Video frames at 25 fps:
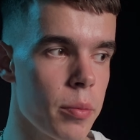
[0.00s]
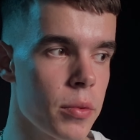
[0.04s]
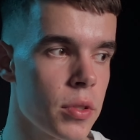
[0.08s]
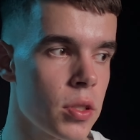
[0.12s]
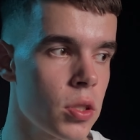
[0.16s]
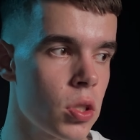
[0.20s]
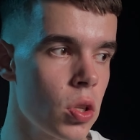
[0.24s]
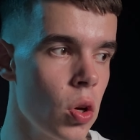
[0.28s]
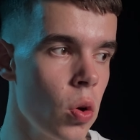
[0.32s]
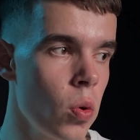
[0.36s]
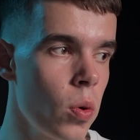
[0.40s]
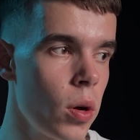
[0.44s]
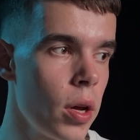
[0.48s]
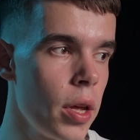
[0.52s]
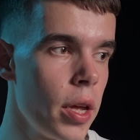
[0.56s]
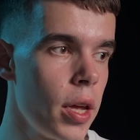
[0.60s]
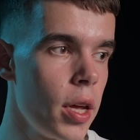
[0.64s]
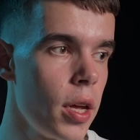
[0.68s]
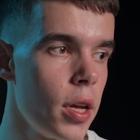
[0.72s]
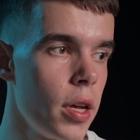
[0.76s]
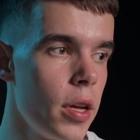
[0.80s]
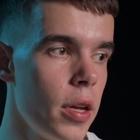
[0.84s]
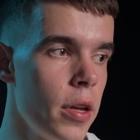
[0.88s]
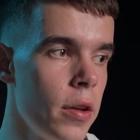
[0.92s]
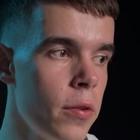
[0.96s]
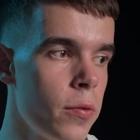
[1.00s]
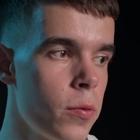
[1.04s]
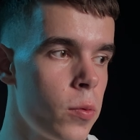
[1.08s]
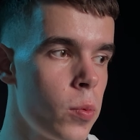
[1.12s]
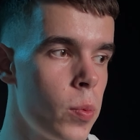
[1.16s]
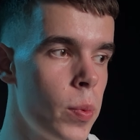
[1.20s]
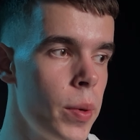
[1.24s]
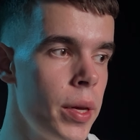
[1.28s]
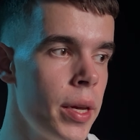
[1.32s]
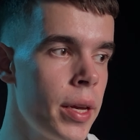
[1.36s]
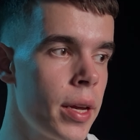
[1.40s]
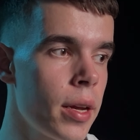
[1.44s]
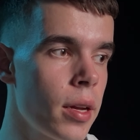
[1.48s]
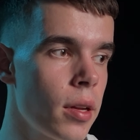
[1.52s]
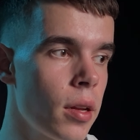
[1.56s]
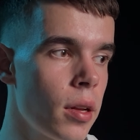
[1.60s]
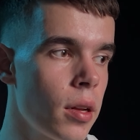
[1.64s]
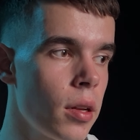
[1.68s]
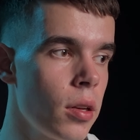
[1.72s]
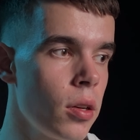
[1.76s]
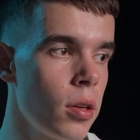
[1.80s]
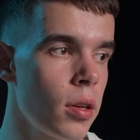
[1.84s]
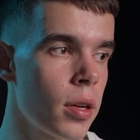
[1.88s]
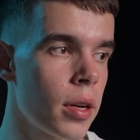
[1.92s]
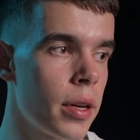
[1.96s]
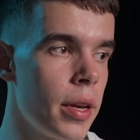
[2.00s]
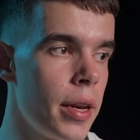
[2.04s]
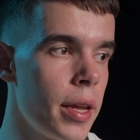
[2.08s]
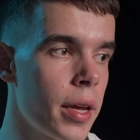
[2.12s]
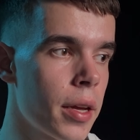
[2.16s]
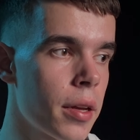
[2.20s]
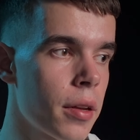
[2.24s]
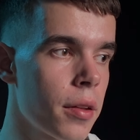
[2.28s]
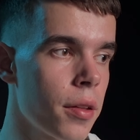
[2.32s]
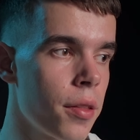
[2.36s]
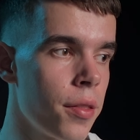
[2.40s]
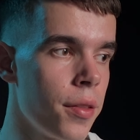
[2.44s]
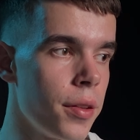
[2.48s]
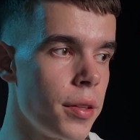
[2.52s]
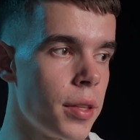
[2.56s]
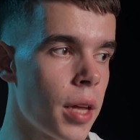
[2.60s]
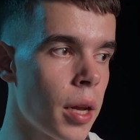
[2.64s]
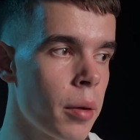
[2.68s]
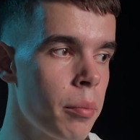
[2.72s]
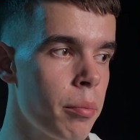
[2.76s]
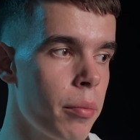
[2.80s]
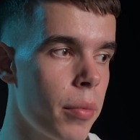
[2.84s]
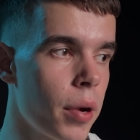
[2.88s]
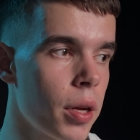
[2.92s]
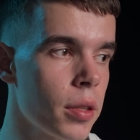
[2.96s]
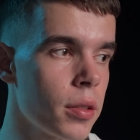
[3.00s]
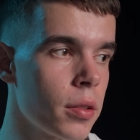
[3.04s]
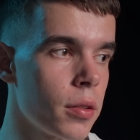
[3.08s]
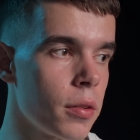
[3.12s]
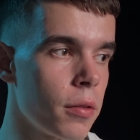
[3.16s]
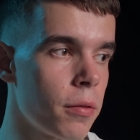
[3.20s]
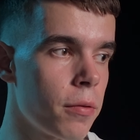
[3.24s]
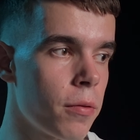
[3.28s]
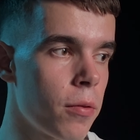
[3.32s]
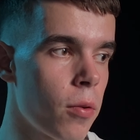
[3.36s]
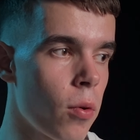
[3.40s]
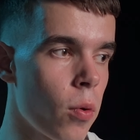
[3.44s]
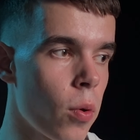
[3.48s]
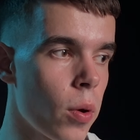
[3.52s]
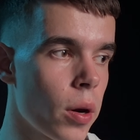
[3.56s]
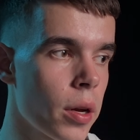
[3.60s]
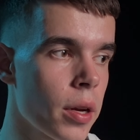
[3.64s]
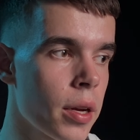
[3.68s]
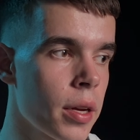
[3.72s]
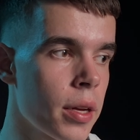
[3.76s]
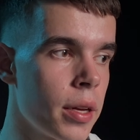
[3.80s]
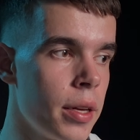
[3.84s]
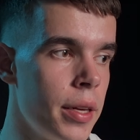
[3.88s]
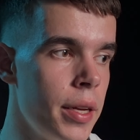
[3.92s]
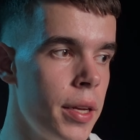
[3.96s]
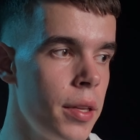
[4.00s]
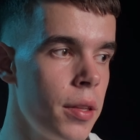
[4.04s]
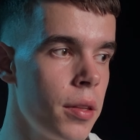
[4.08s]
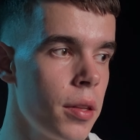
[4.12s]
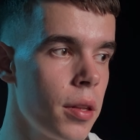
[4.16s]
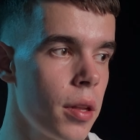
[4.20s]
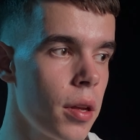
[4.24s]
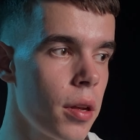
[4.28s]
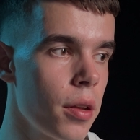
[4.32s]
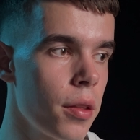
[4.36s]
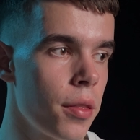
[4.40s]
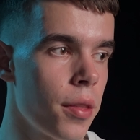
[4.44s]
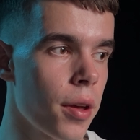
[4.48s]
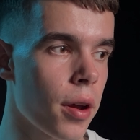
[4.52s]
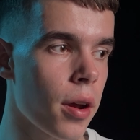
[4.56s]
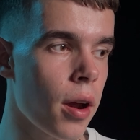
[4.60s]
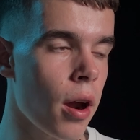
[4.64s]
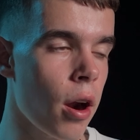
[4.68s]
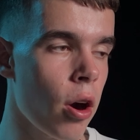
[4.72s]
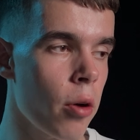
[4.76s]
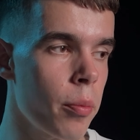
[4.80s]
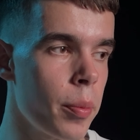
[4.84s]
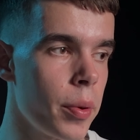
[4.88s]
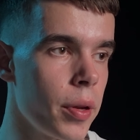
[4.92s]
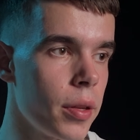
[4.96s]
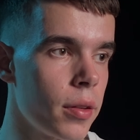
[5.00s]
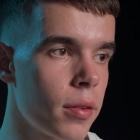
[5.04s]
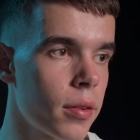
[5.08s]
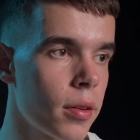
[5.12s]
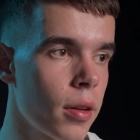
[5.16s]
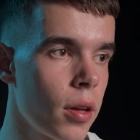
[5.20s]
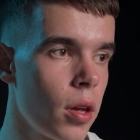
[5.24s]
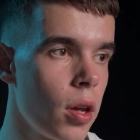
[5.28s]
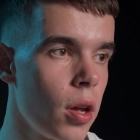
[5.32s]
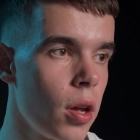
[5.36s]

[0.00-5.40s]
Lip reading: So if we click the done button for clean the carpet,